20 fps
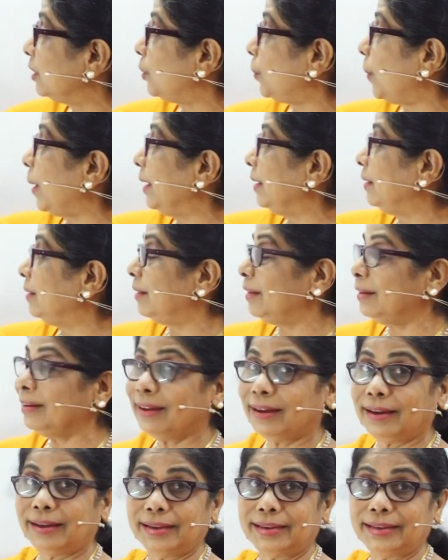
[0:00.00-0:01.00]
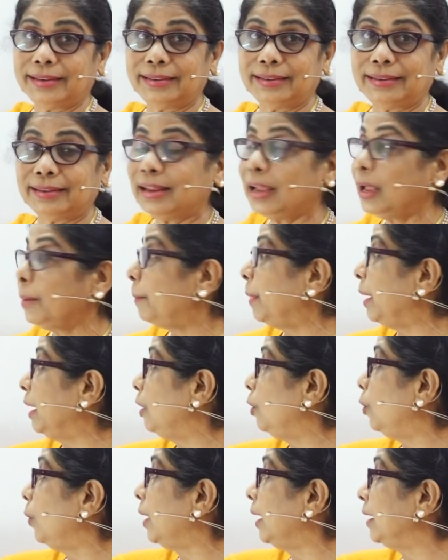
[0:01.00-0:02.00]
29.
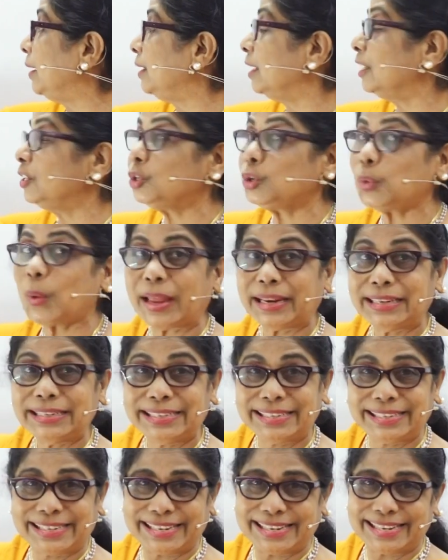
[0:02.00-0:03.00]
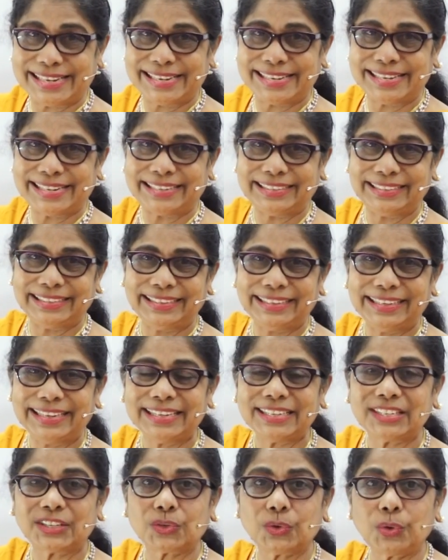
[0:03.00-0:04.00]
But look at here, 20.
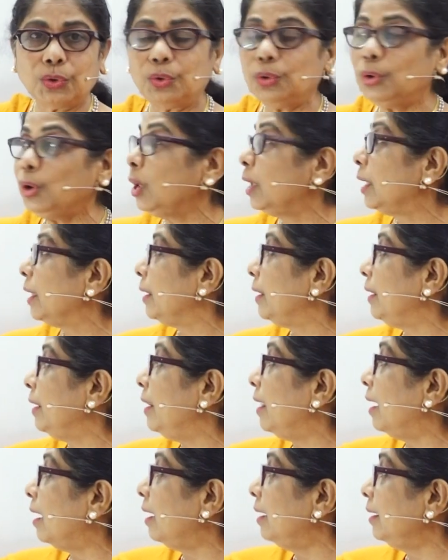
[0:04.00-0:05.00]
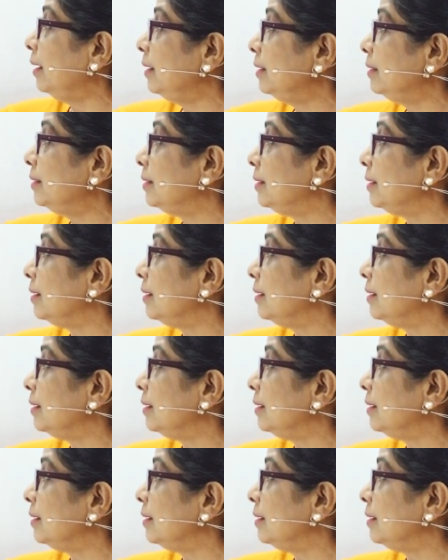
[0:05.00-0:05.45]
So 9 is